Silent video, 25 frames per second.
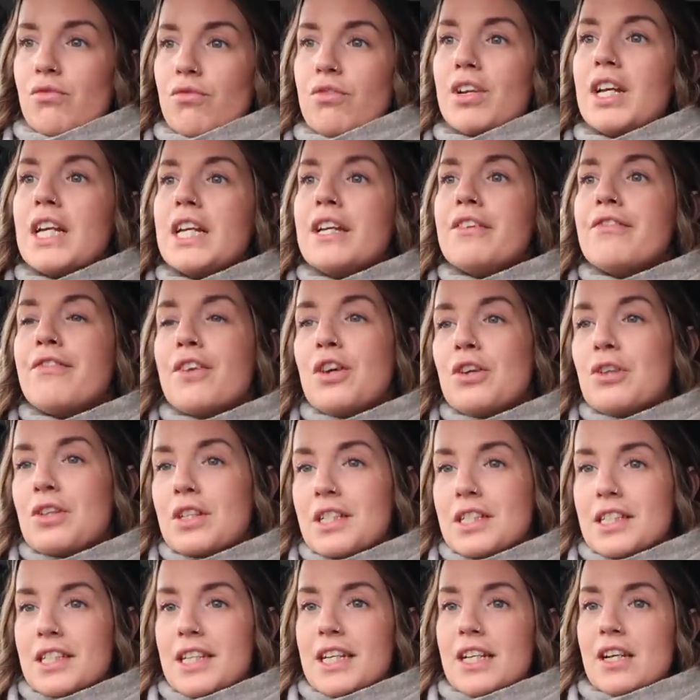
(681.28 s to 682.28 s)
really
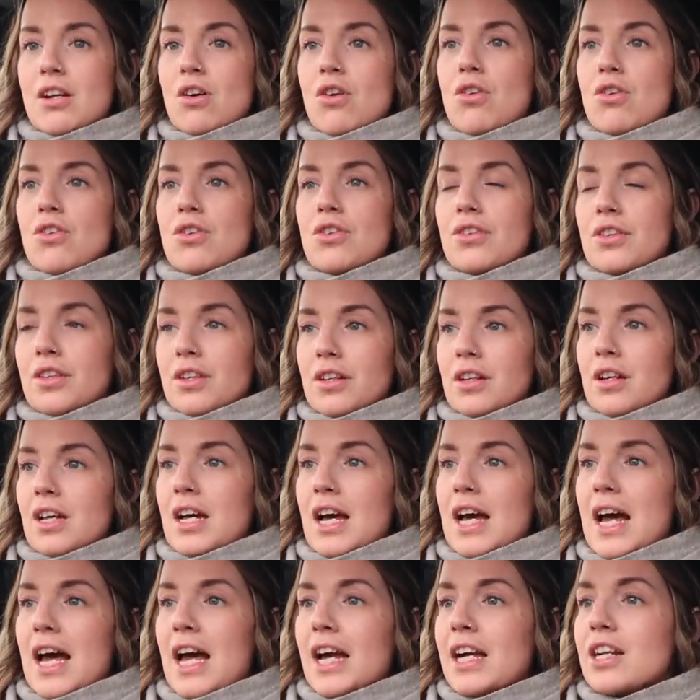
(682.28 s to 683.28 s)
focusing
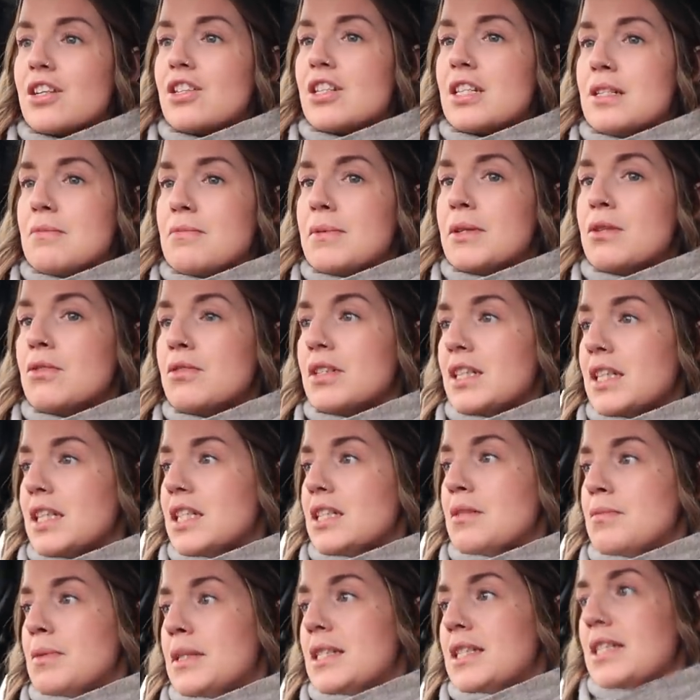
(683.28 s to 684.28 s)
on actually building
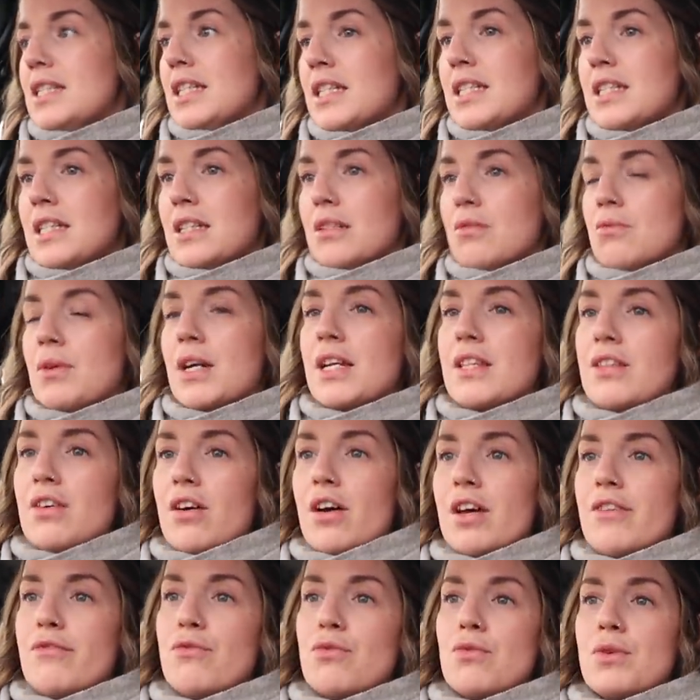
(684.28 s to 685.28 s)
this business in the way that
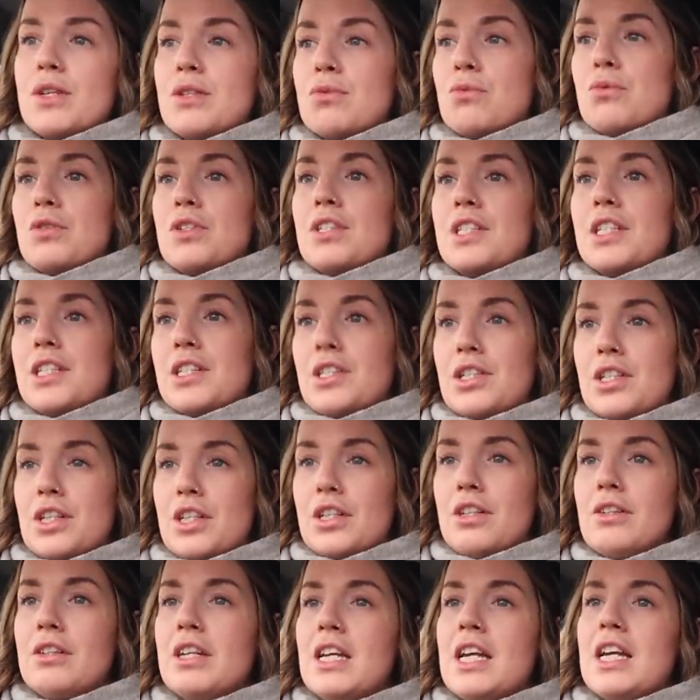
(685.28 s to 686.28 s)
I've always wanted
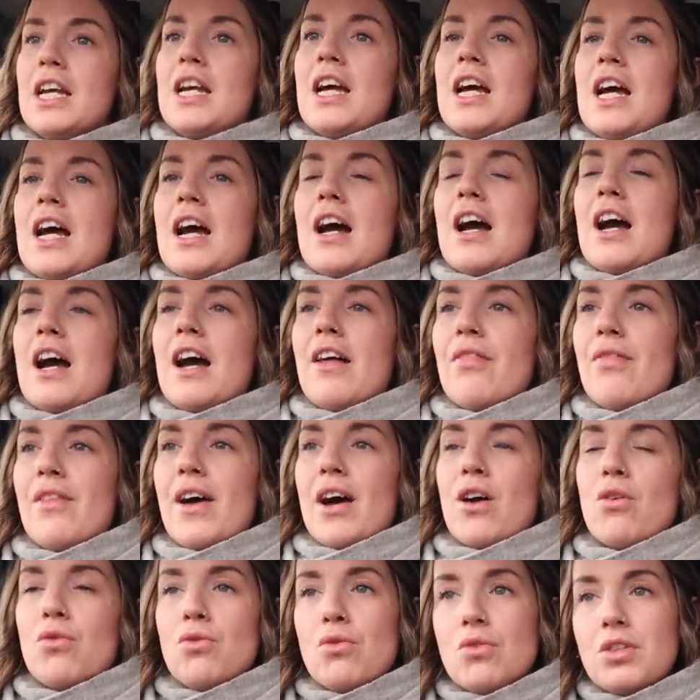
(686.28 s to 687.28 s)
to. And
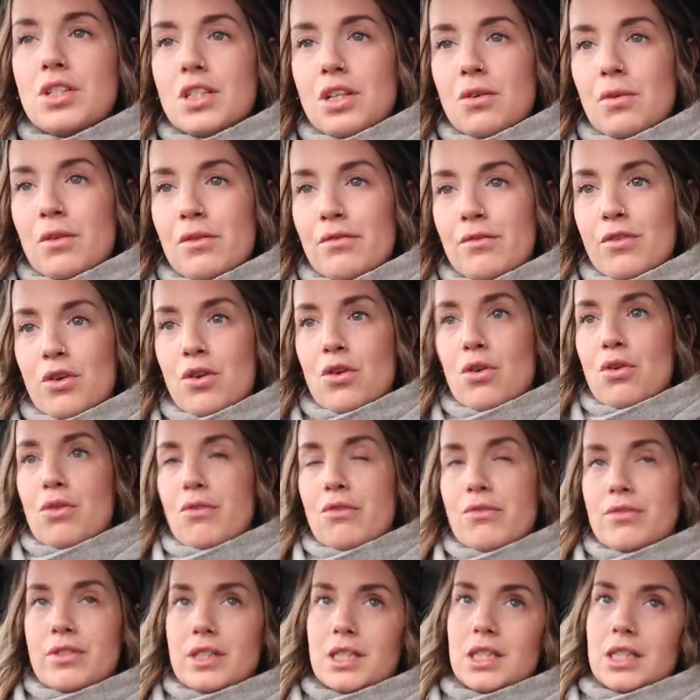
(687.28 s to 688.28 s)
that also
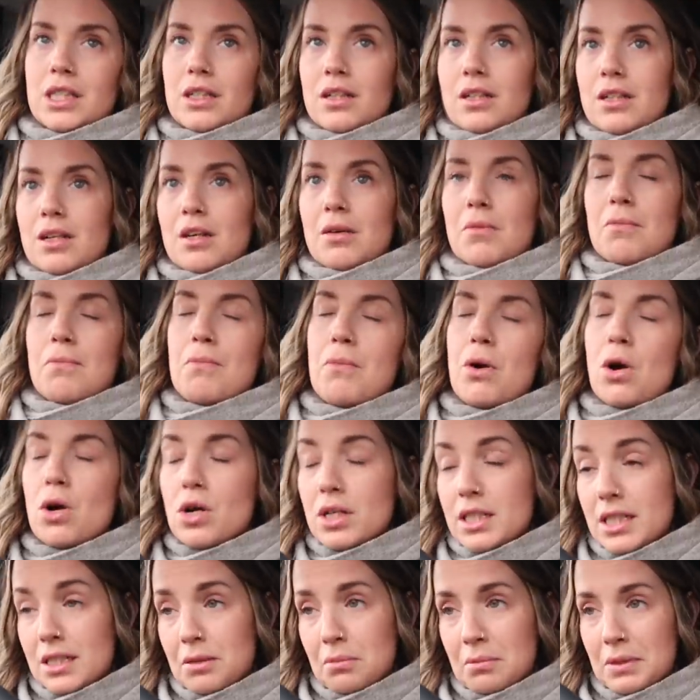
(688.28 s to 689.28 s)
involves
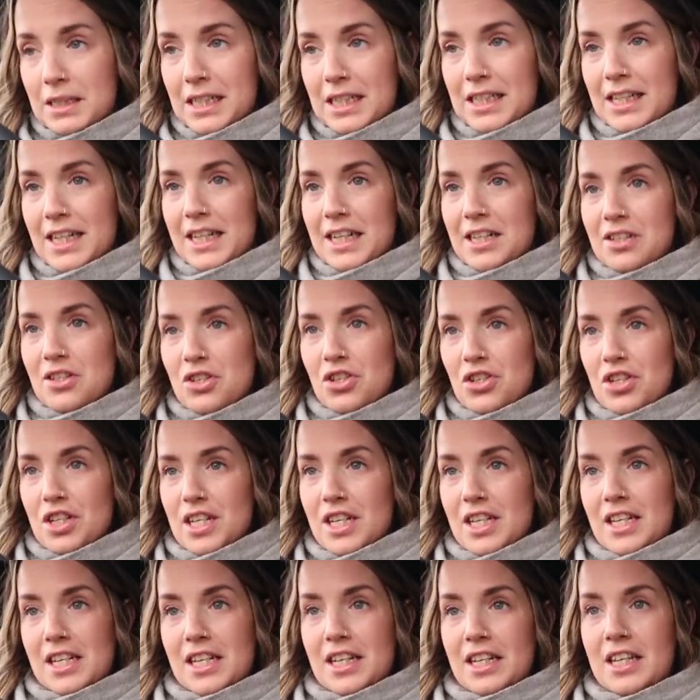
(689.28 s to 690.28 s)
possibly next
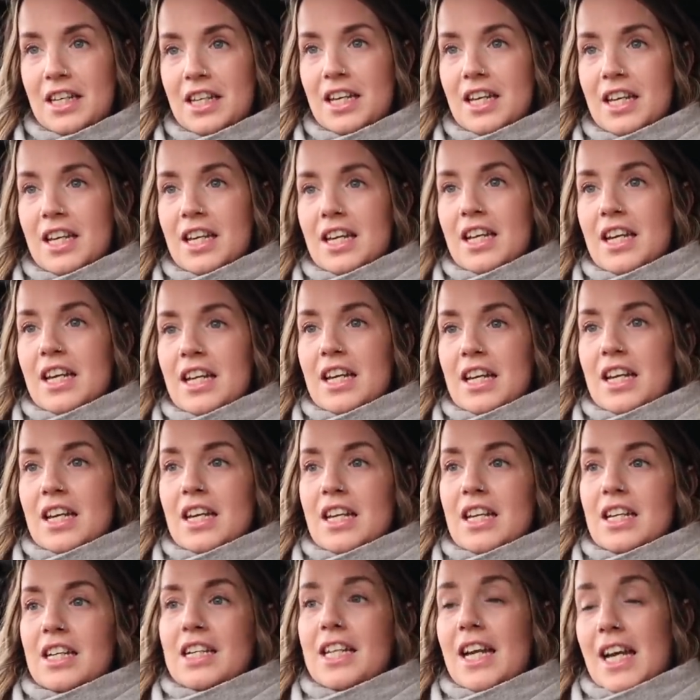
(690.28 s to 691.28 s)
year
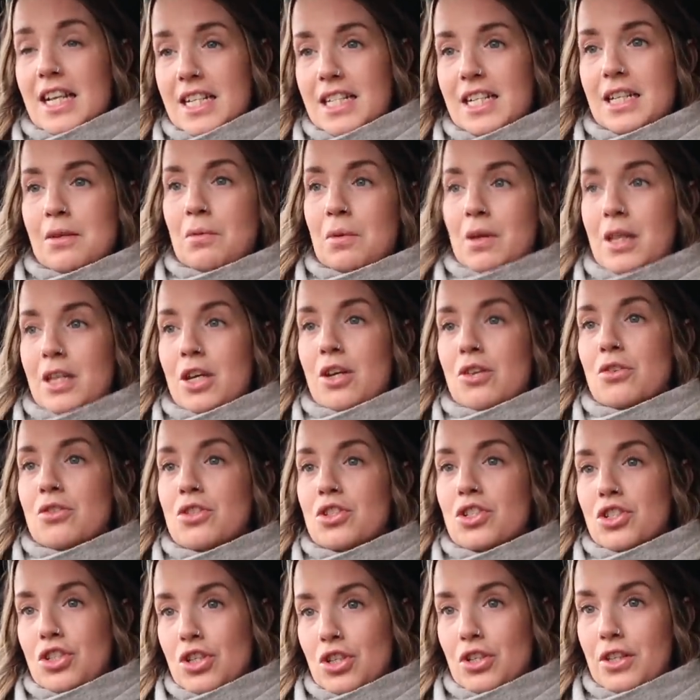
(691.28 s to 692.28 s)
getting my own
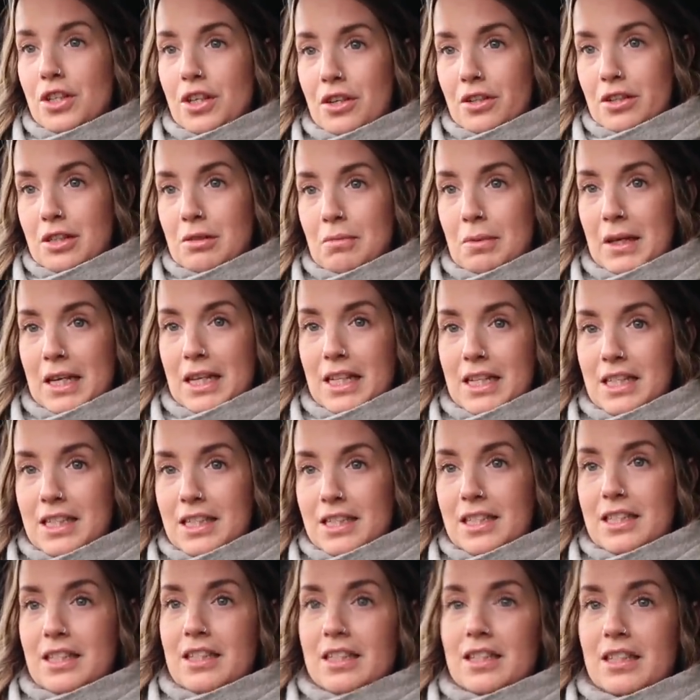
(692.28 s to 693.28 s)
studio
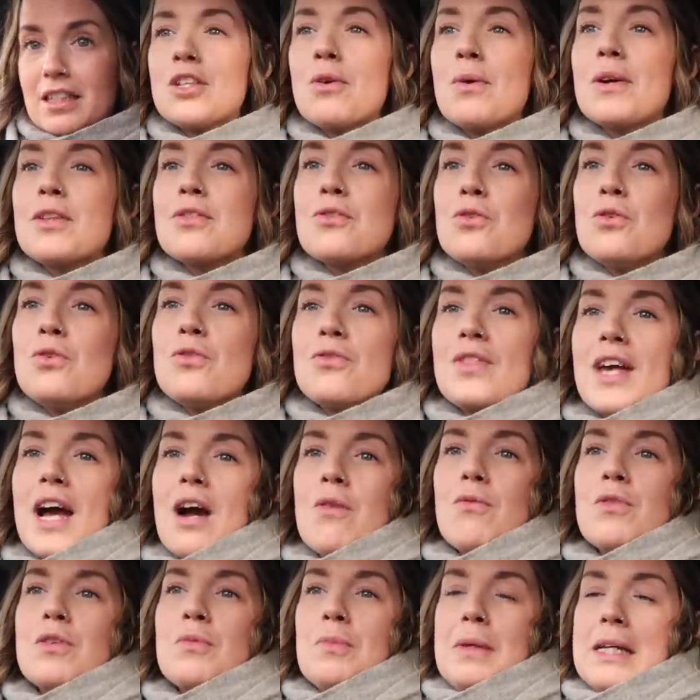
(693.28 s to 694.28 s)
space. So I thought
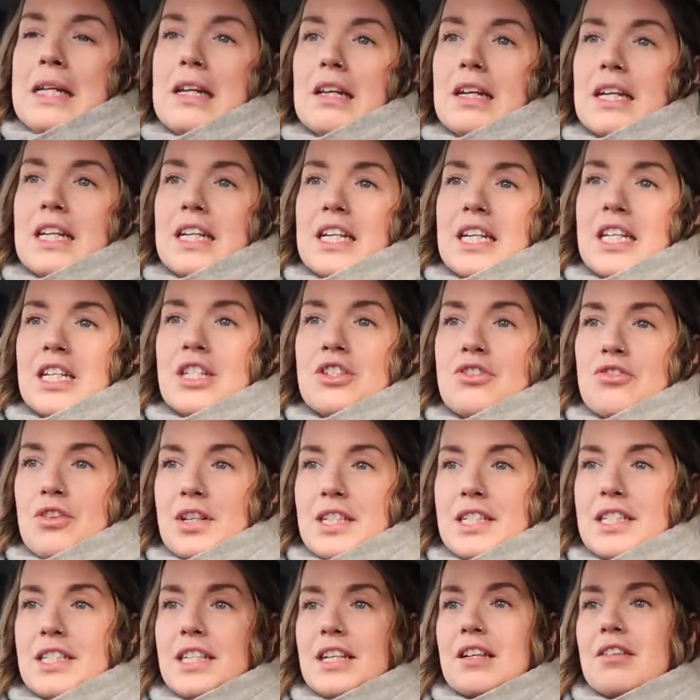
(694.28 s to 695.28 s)
that would be like an
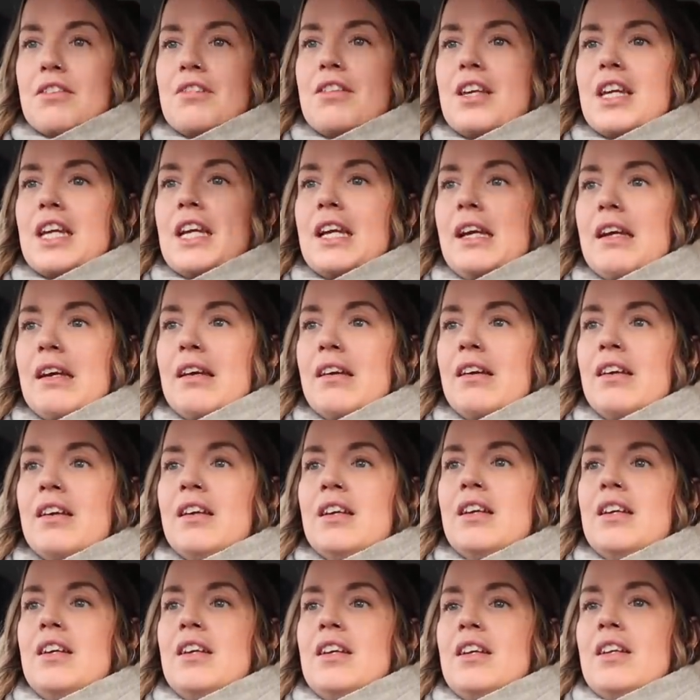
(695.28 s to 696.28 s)
interesting thing